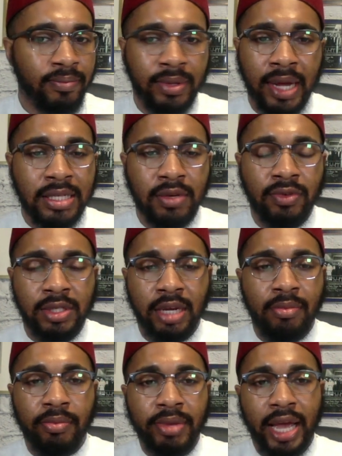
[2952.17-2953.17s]
doesn't
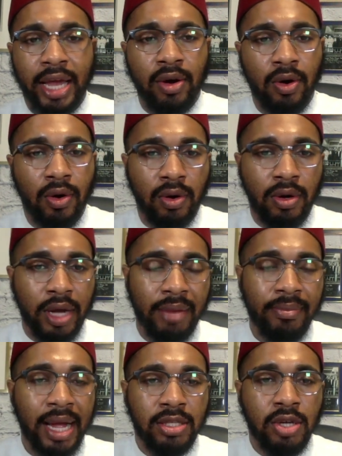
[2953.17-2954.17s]
resemble me at all. And
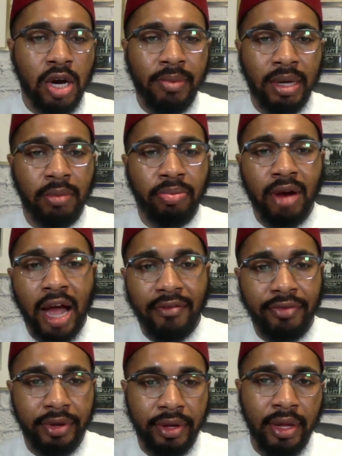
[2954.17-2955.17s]
I'm not talking about the
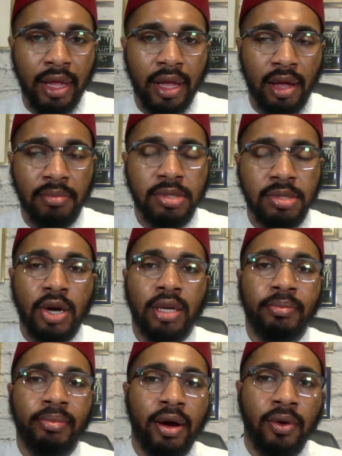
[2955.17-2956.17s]
prophet. I'm talking
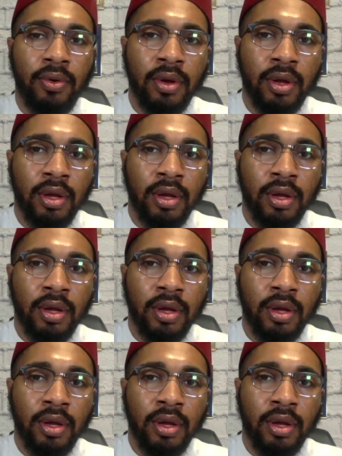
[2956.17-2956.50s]
about,